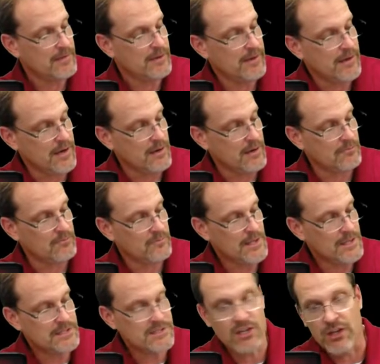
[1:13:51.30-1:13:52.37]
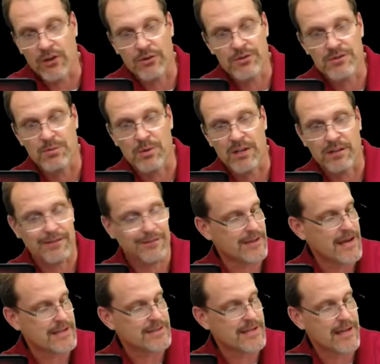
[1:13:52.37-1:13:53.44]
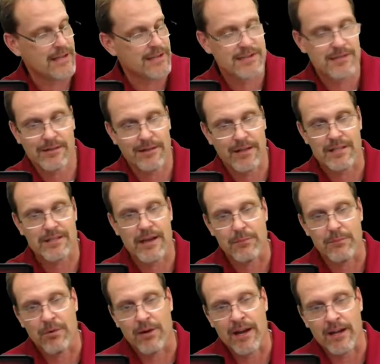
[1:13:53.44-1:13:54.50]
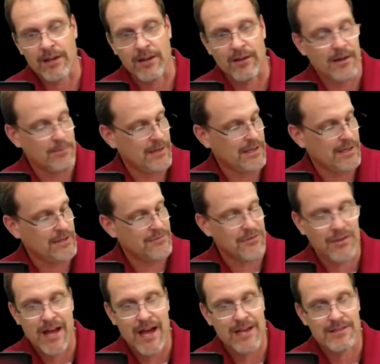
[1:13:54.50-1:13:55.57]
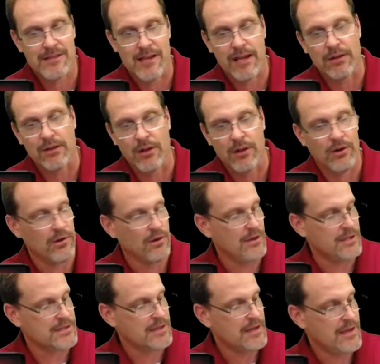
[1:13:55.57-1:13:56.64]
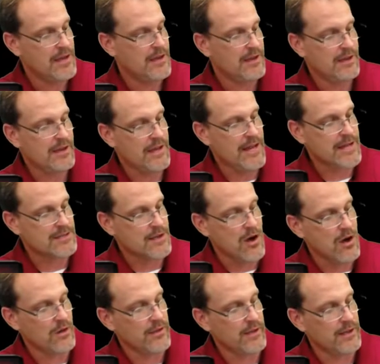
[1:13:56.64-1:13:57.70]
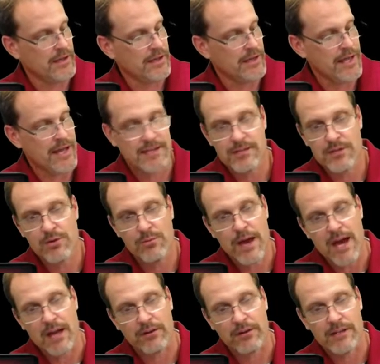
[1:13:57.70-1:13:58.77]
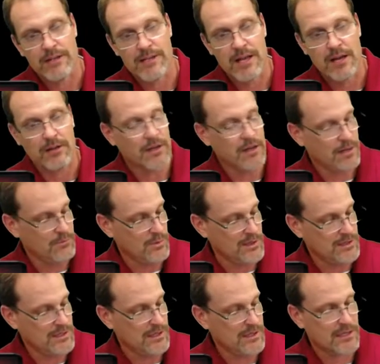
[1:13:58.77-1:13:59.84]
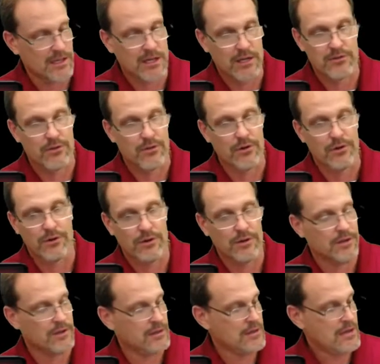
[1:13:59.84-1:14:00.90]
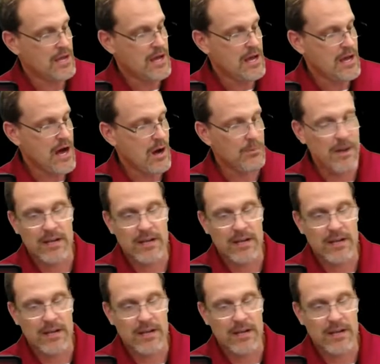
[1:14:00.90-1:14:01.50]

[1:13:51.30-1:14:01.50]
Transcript: Um, it's used, but guys, it's it's like brand new. I mean, it flies like new. It's it has all the it has two batteries that'll come with it, the controller, and I'll make